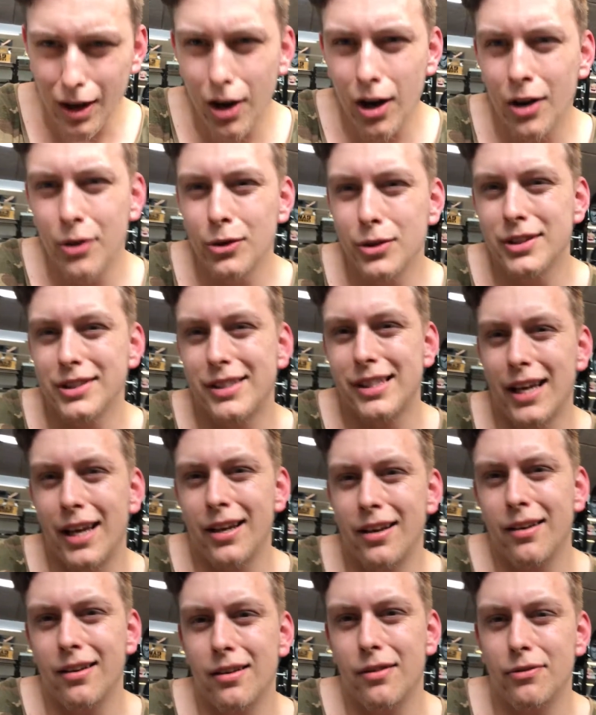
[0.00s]

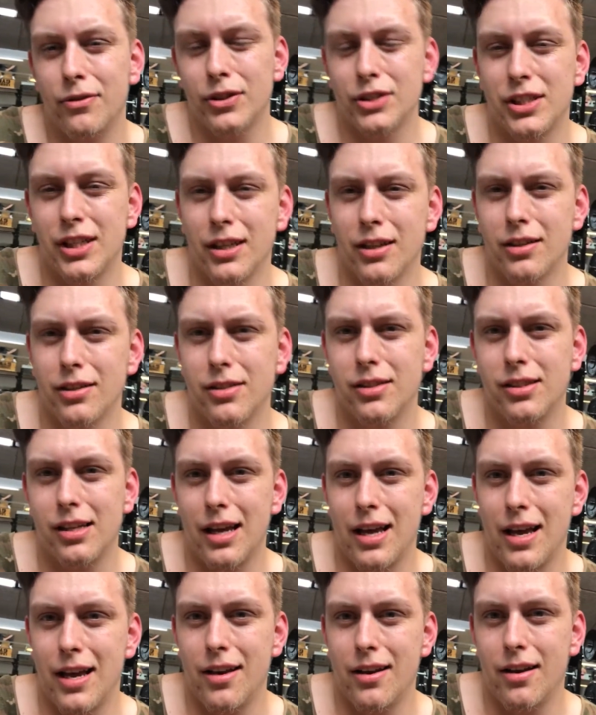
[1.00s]
110 for singles,
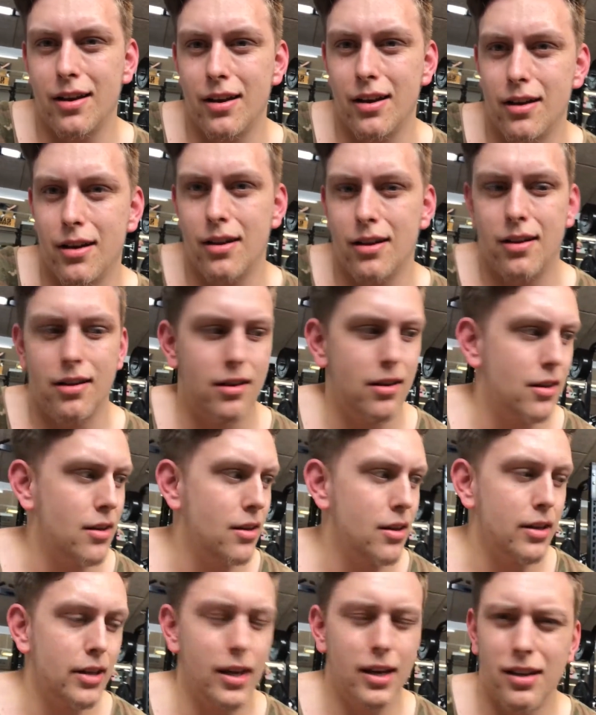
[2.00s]
and
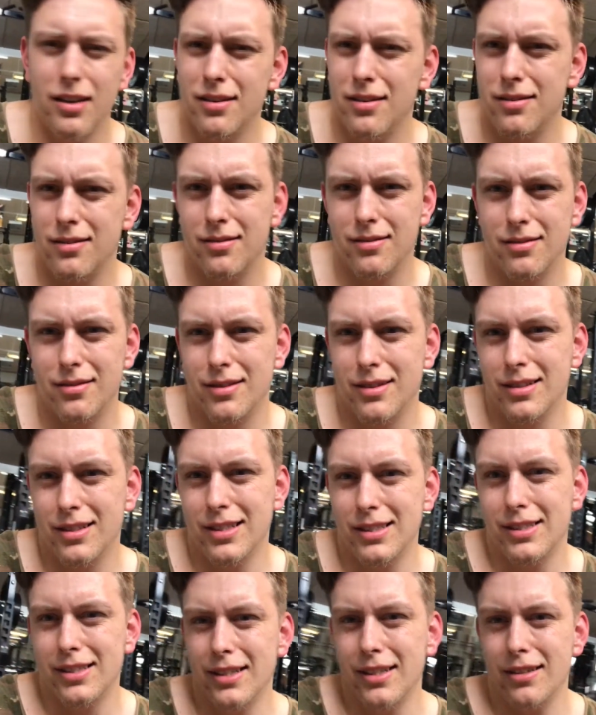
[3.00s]
yeah,
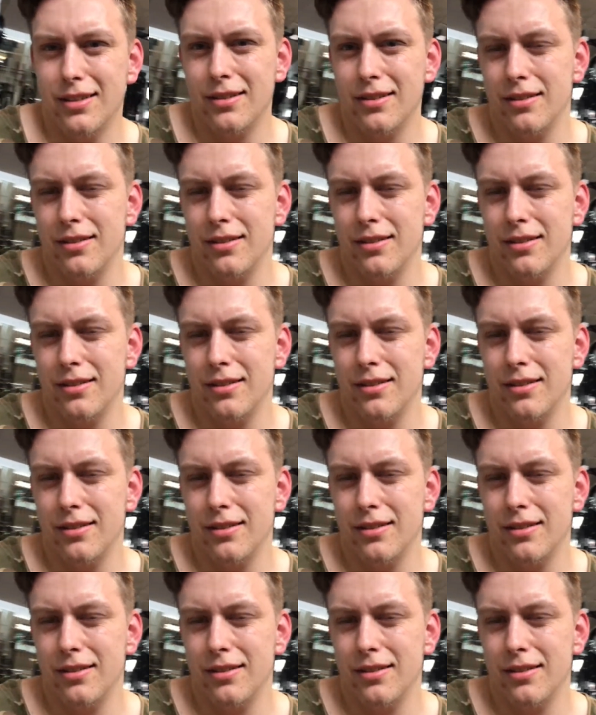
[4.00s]
that's it.